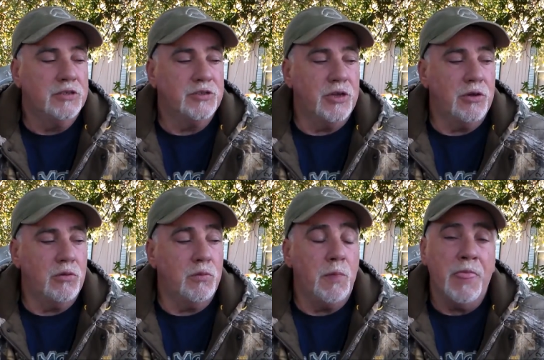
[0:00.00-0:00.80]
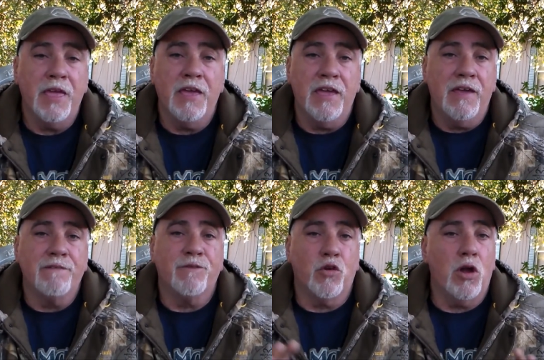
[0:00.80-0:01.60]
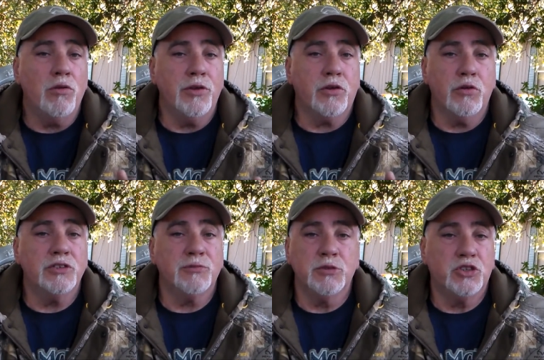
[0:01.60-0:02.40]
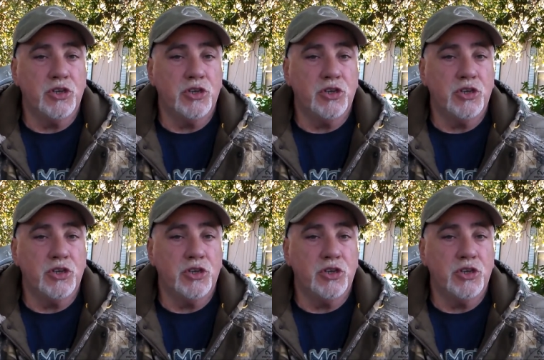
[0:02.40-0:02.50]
So, for all your Christmas